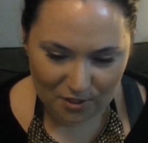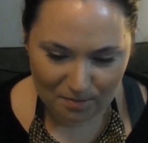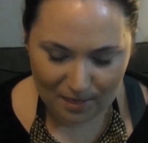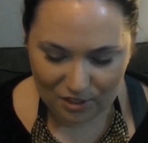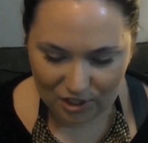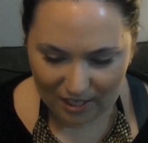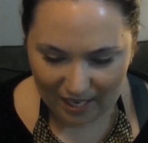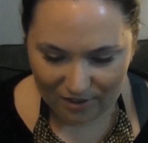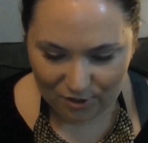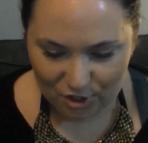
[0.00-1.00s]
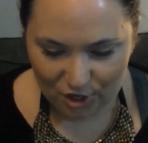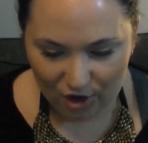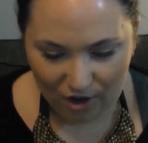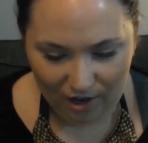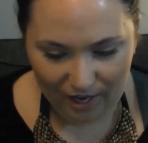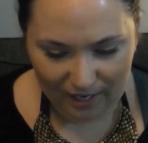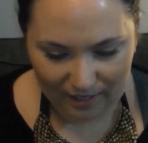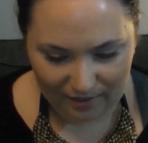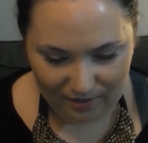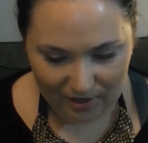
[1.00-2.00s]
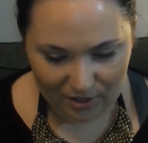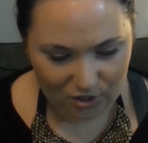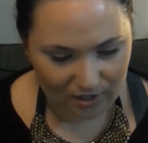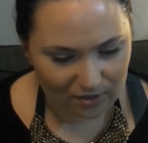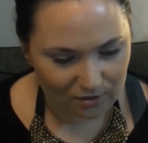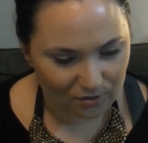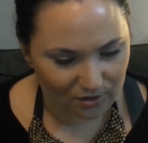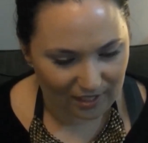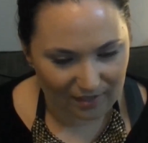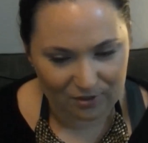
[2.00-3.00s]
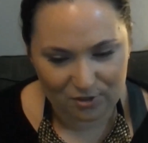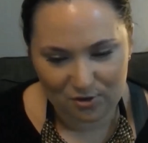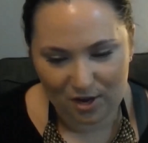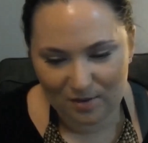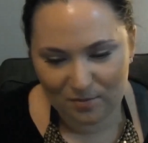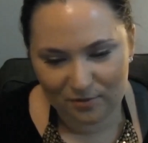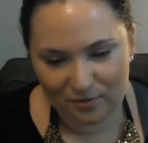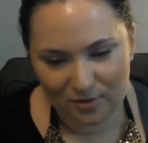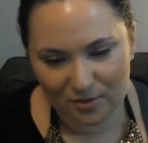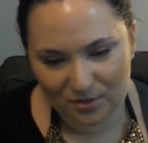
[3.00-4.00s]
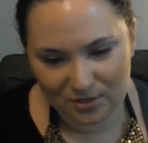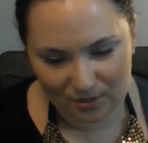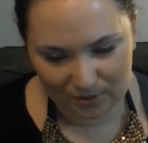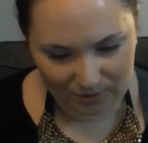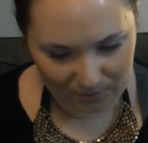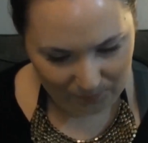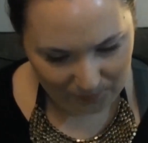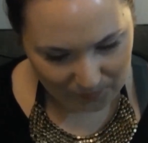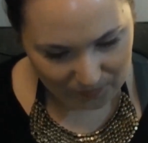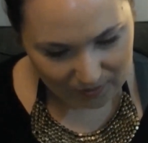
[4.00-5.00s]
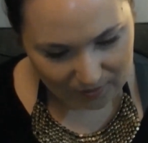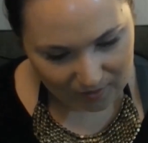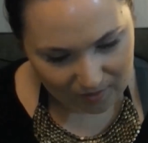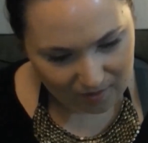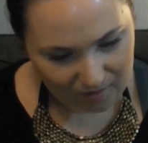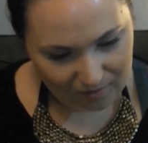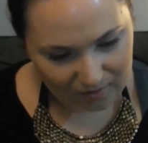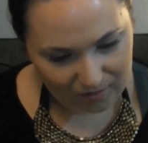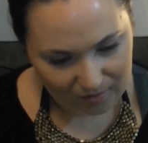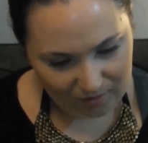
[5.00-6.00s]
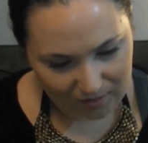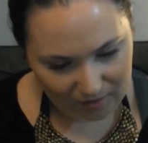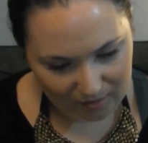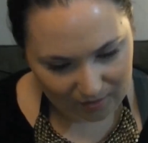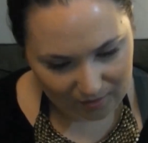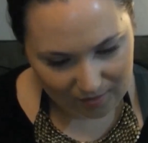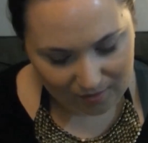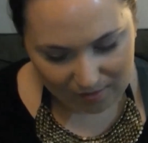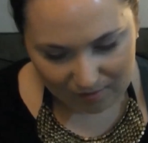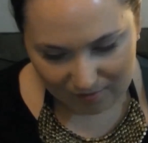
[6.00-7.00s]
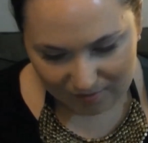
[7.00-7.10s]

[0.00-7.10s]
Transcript: Magic and Chai. They're actually two that I haven't tried before. So yeah.